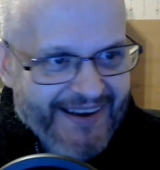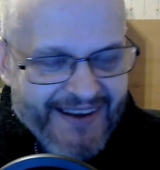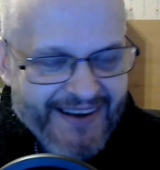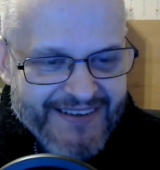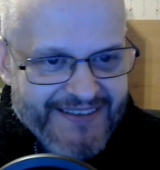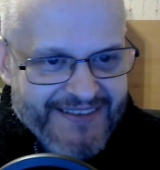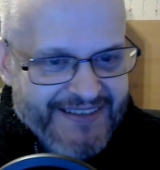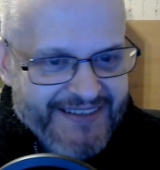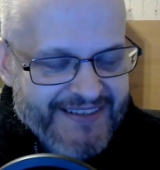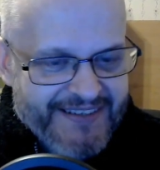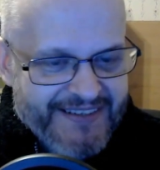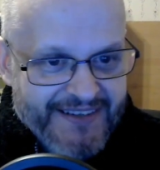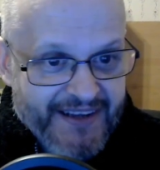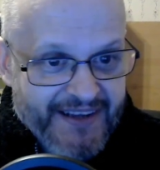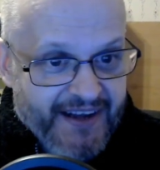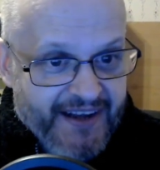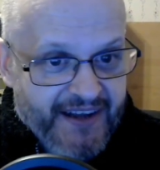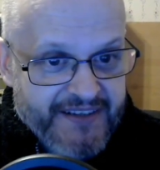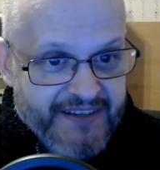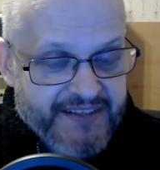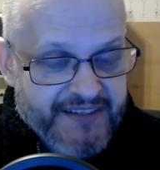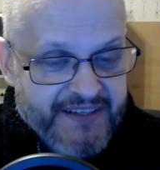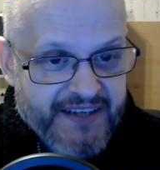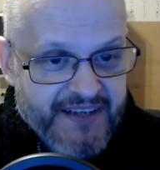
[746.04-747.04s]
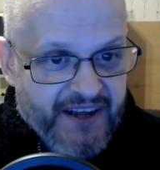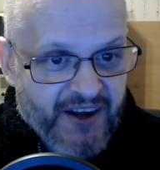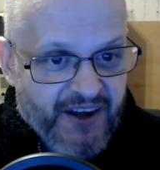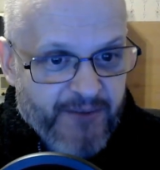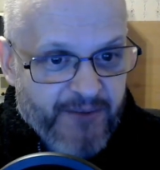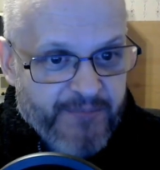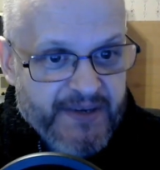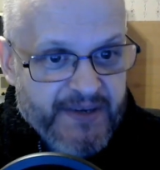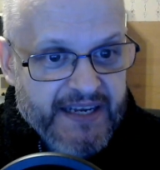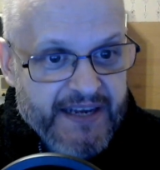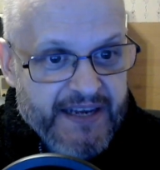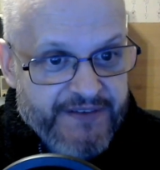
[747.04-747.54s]
I just
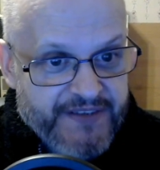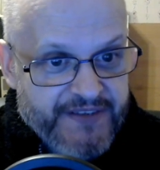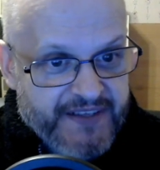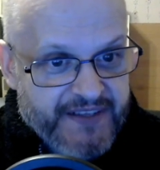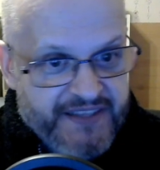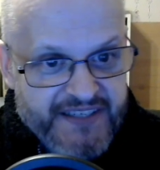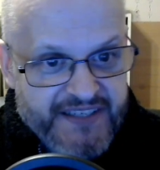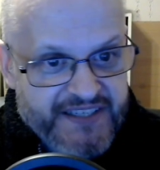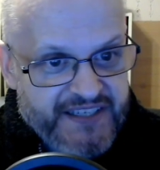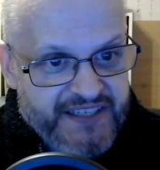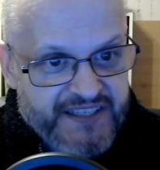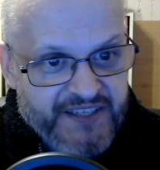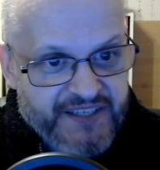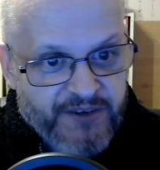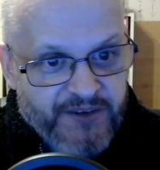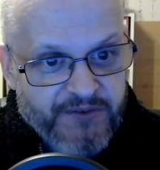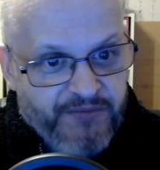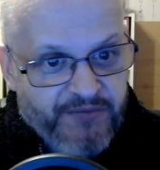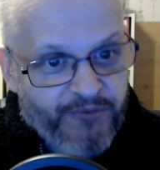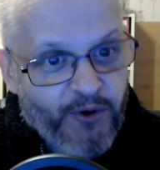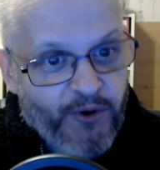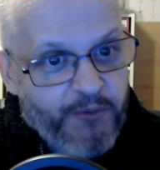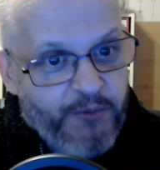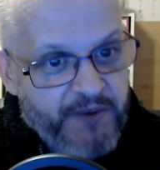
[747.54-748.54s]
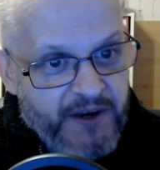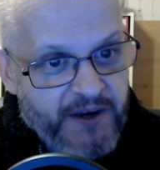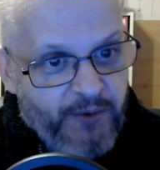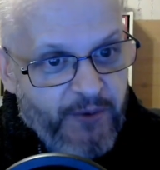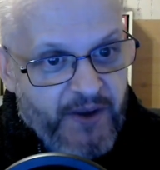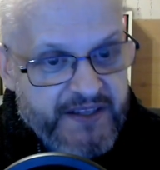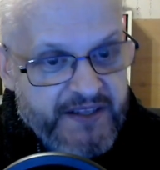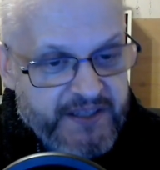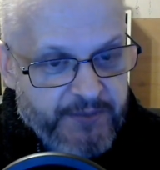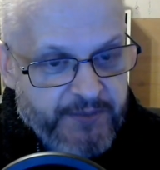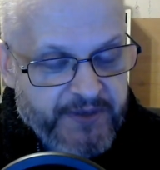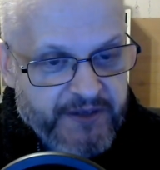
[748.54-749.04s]
can't believe that this is still Formula
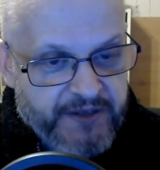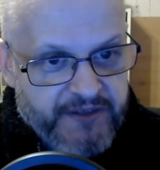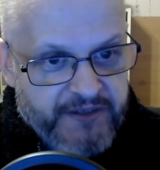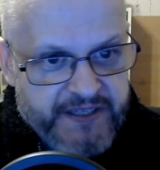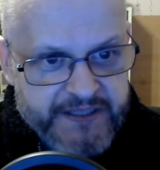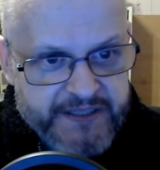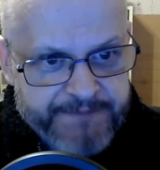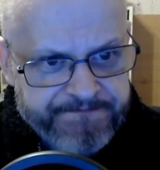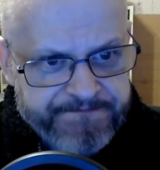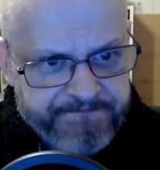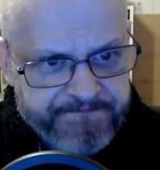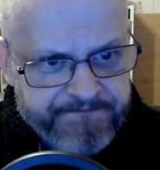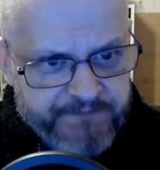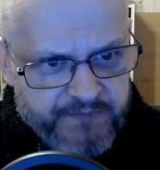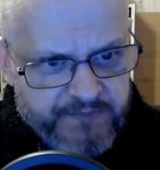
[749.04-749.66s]
One, to be honest.